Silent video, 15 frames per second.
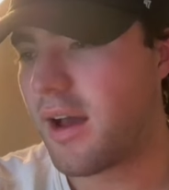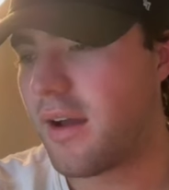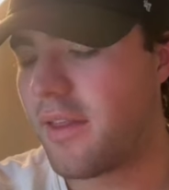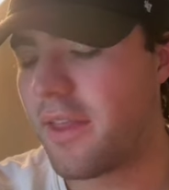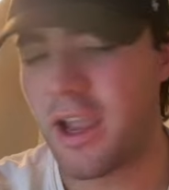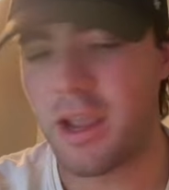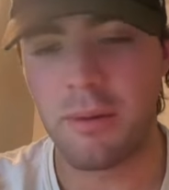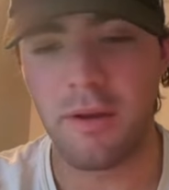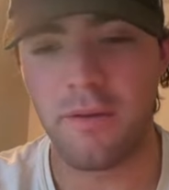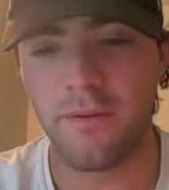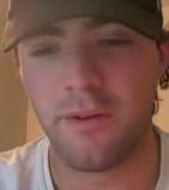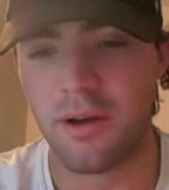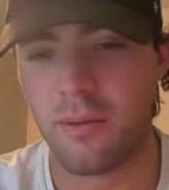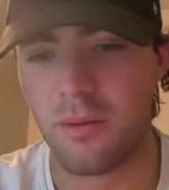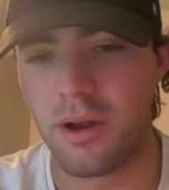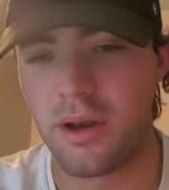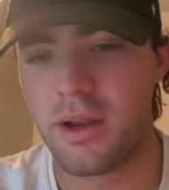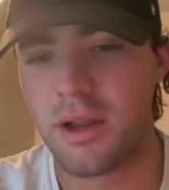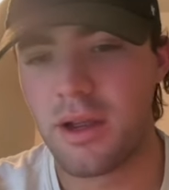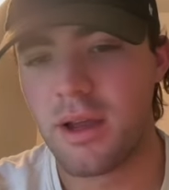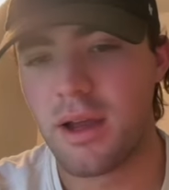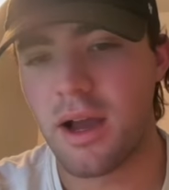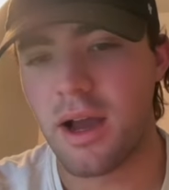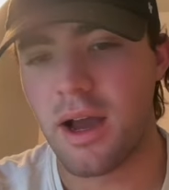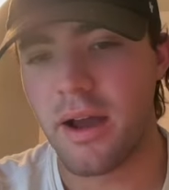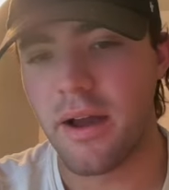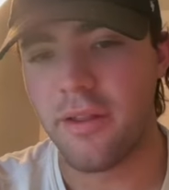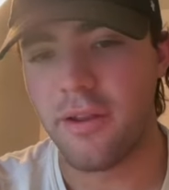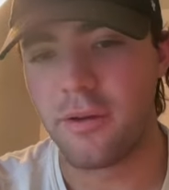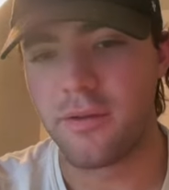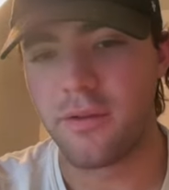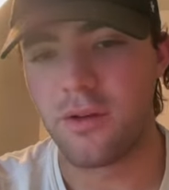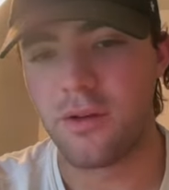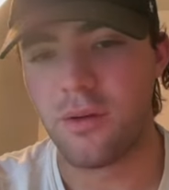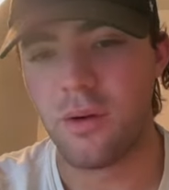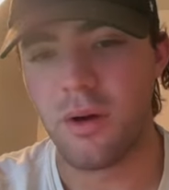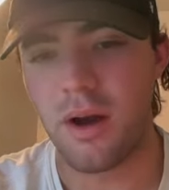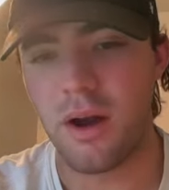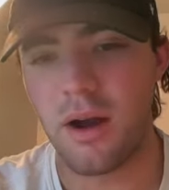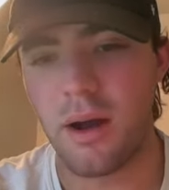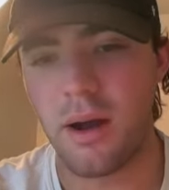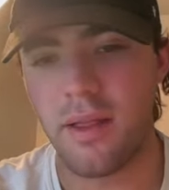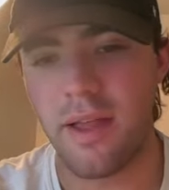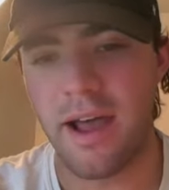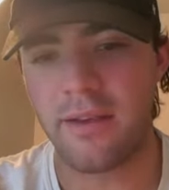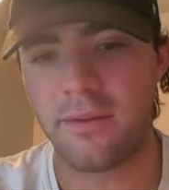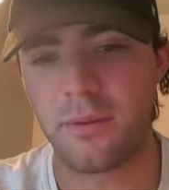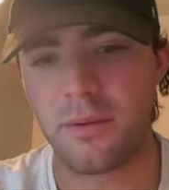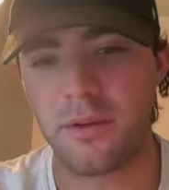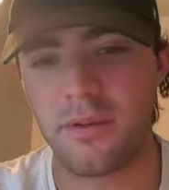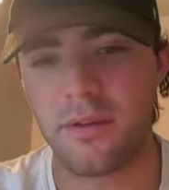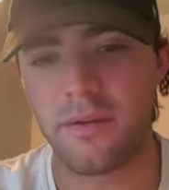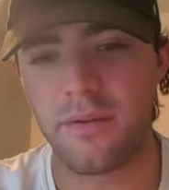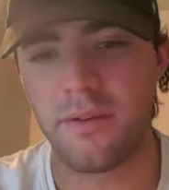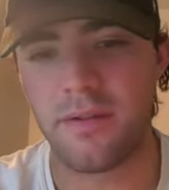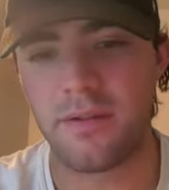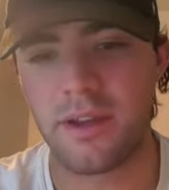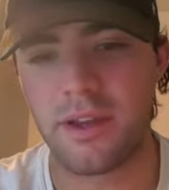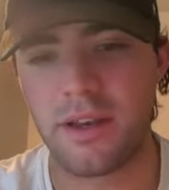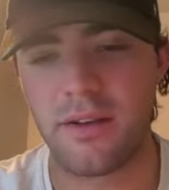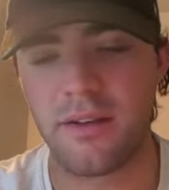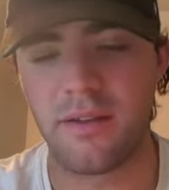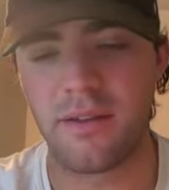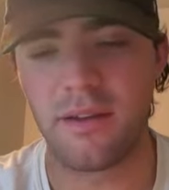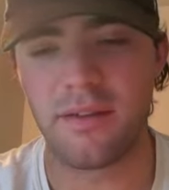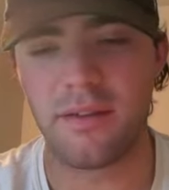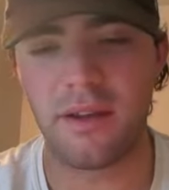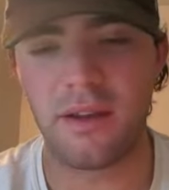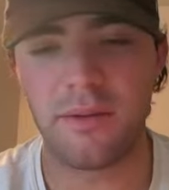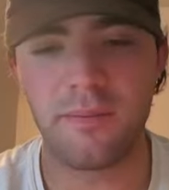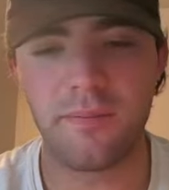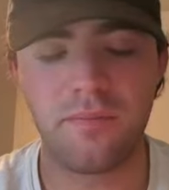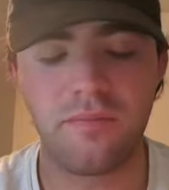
That could be a fun one. Those two last ones, 15 and 16.